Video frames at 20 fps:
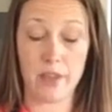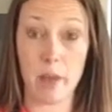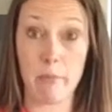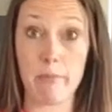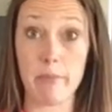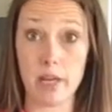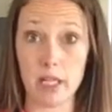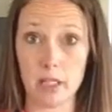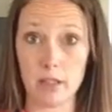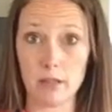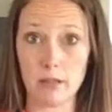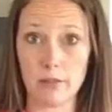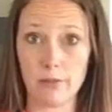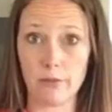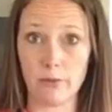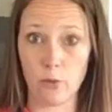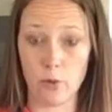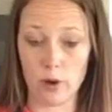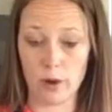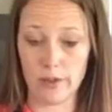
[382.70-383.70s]
milk
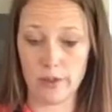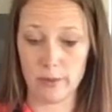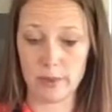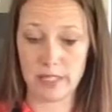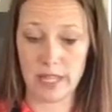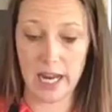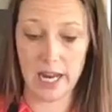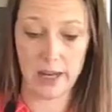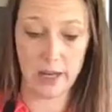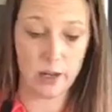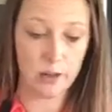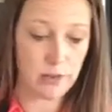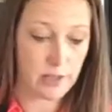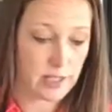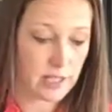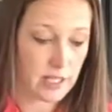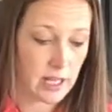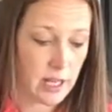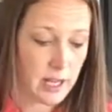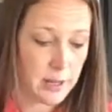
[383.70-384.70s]
for the potatoes,
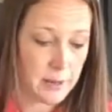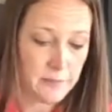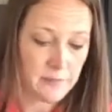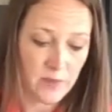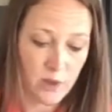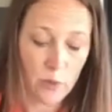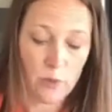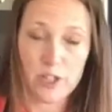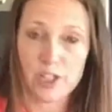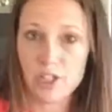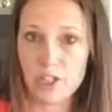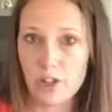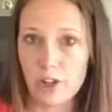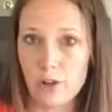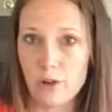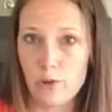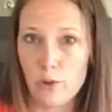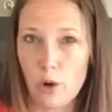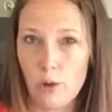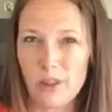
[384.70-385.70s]
which, you
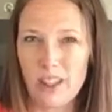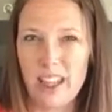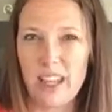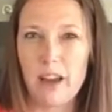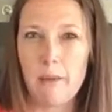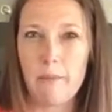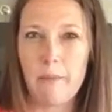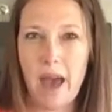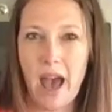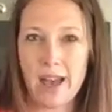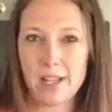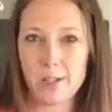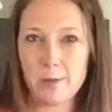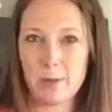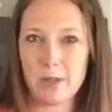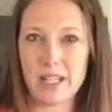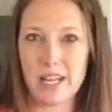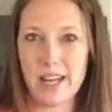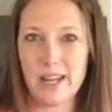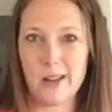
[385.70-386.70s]
know, normally like a mashed
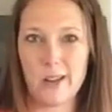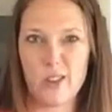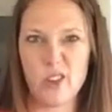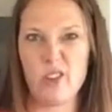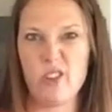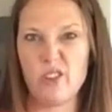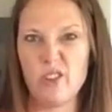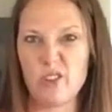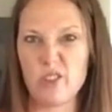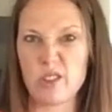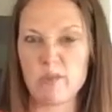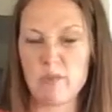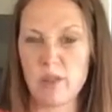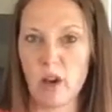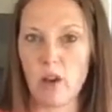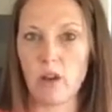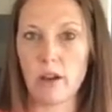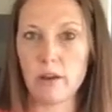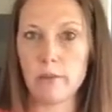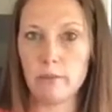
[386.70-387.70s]
potato, you'd use
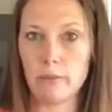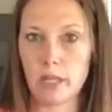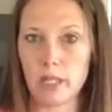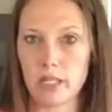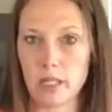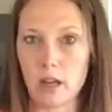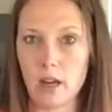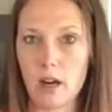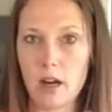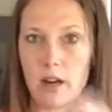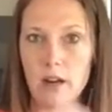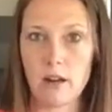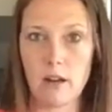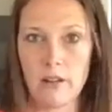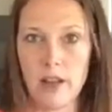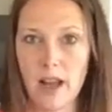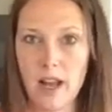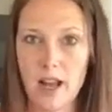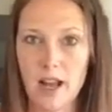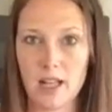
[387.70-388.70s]
milk and butter and all
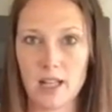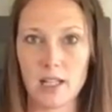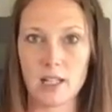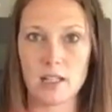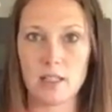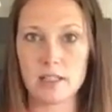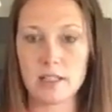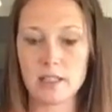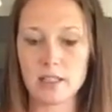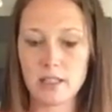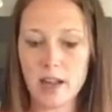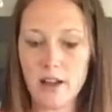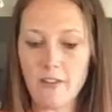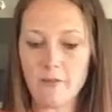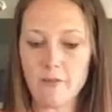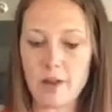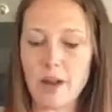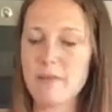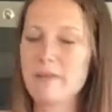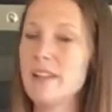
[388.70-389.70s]
that kind of good stuff,
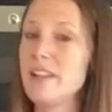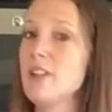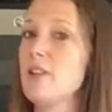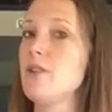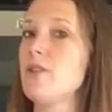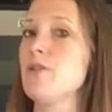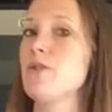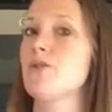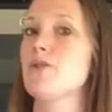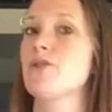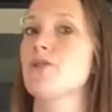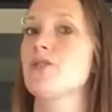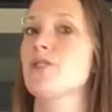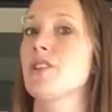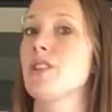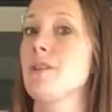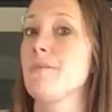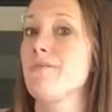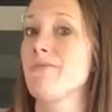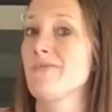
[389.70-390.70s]
but I'm gonna use
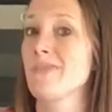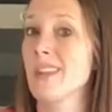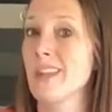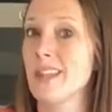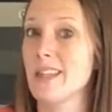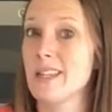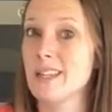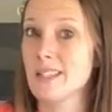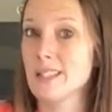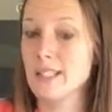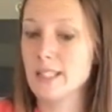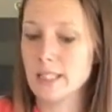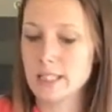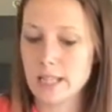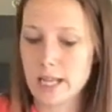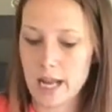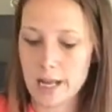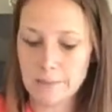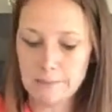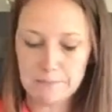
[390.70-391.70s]
this
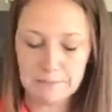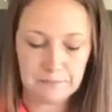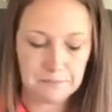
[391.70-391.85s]
instead.